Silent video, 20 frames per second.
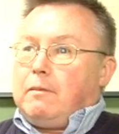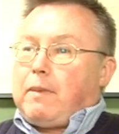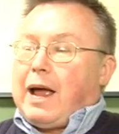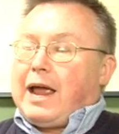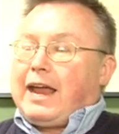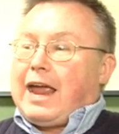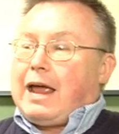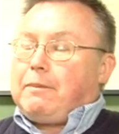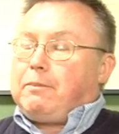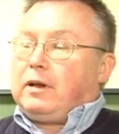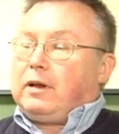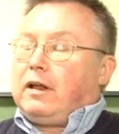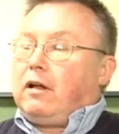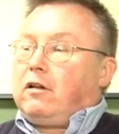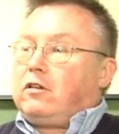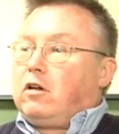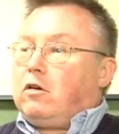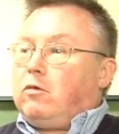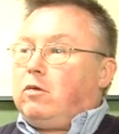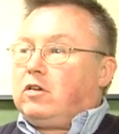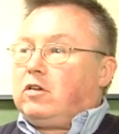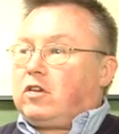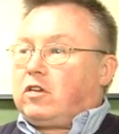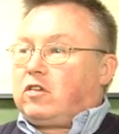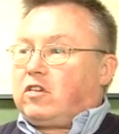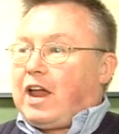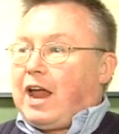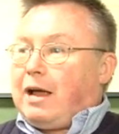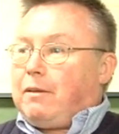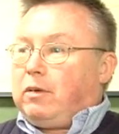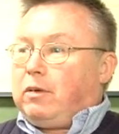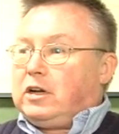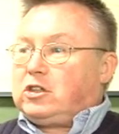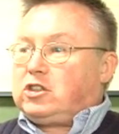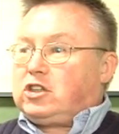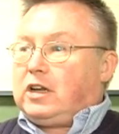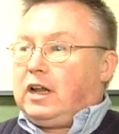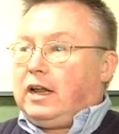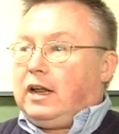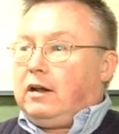Kappa Delta was
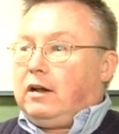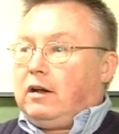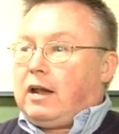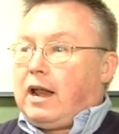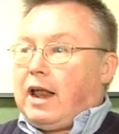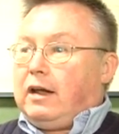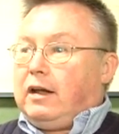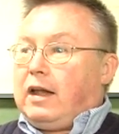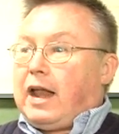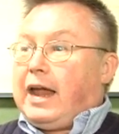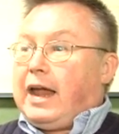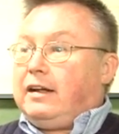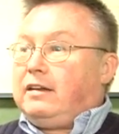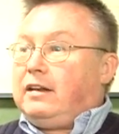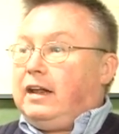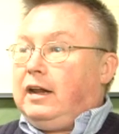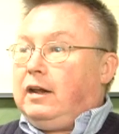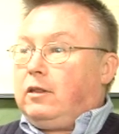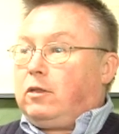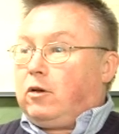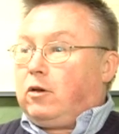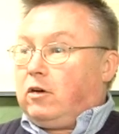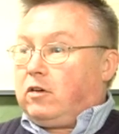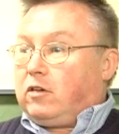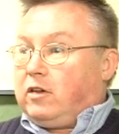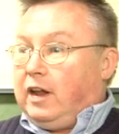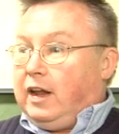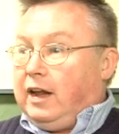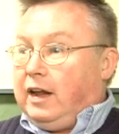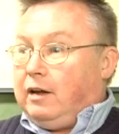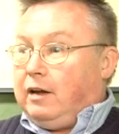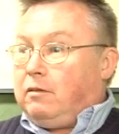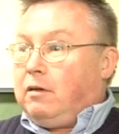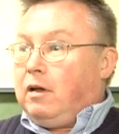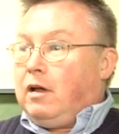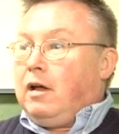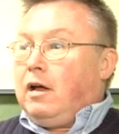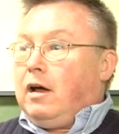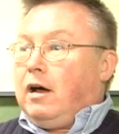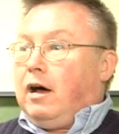established in 1913
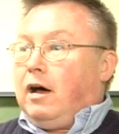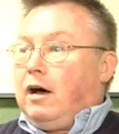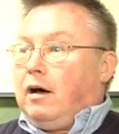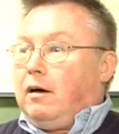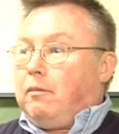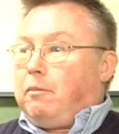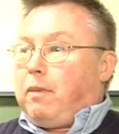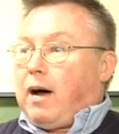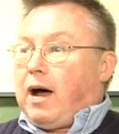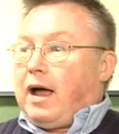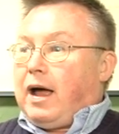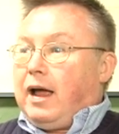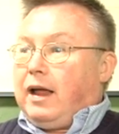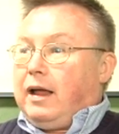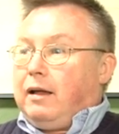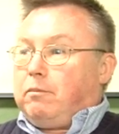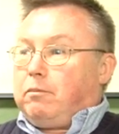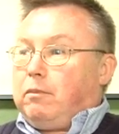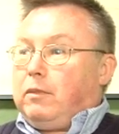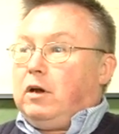by,